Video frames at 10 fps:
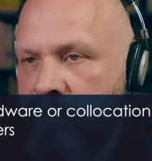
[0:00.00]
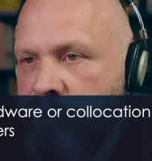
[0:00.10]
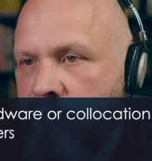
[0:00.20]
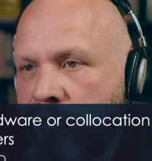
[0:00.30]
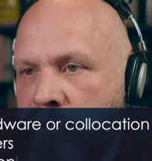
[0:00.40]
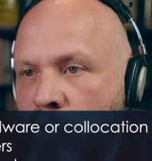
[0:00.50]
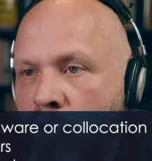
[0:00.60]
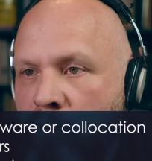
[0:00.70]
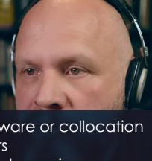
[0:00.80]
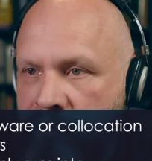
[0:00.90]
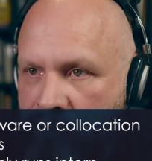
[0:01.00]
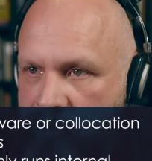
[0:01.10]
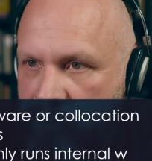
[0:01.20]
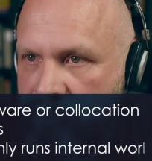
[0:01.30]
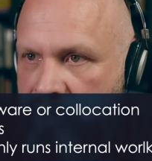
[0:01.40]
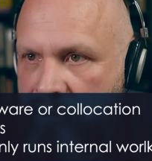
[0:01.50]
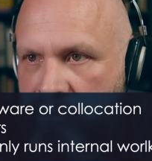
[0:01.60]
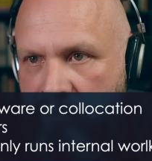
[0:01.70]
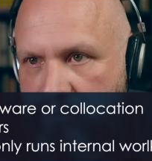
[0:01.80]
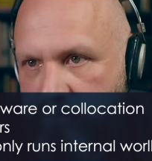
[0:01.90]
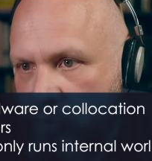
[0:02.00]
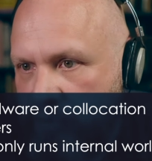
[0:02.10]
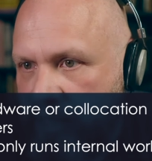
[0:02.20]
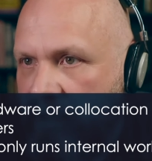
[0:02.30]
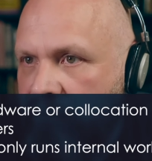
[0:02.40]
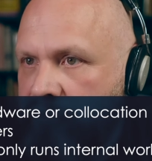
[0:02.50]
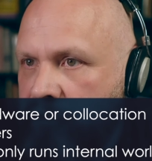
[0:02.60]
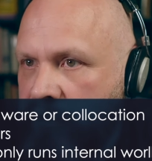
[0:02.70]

internal corporate usage that you don't have to